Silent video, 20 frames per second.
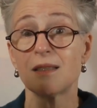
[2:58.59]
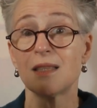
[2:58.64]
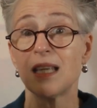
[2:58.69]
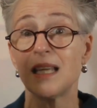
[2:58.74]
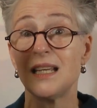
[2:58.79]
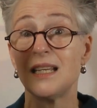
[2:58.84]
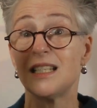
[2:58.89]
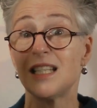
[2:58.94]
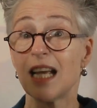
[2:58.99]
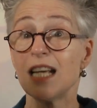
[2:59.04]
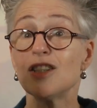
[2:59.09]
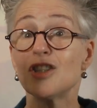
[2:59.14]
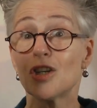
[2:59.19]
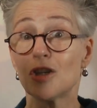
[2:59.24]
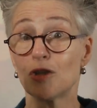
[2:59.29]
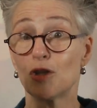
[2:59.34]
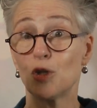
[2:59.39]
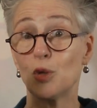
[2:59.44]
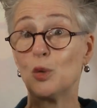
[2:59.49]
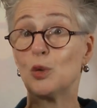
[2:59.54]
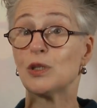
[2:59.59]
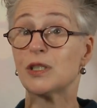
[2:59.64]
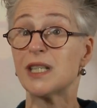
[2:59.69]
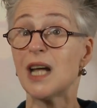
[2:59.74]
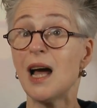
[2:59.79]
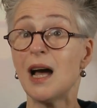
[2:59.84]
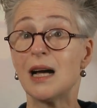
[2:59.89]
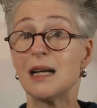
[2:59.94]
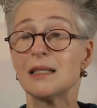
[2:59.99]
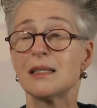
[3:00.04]
the Teishin tool
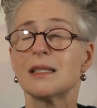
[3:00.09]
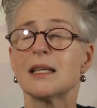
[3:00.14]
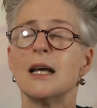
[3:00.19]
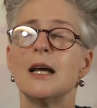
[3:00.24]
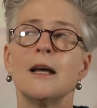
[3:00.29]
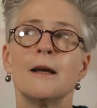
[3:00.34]
does,